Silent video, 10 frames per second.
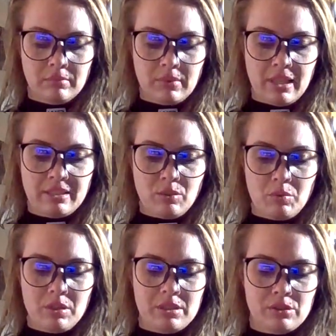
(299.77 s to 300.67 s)
Like the
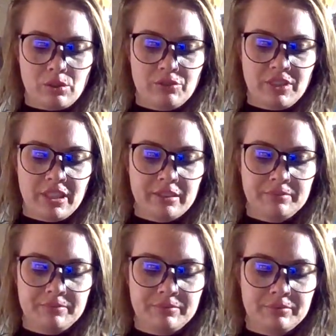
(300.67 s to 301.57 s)
war is over.
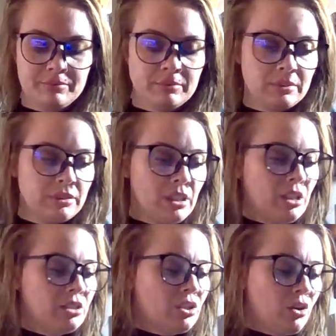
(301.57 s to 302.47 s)

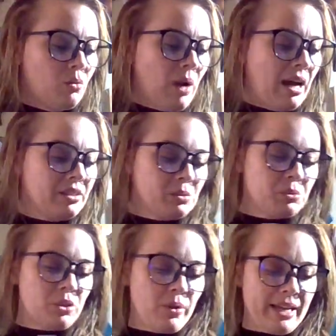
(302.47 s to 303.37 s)
So while this
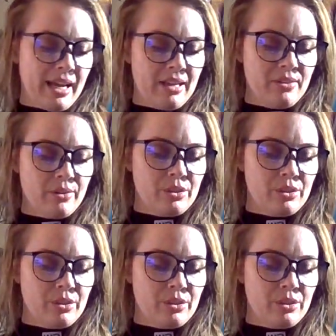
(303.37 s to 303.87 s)
was going on, though,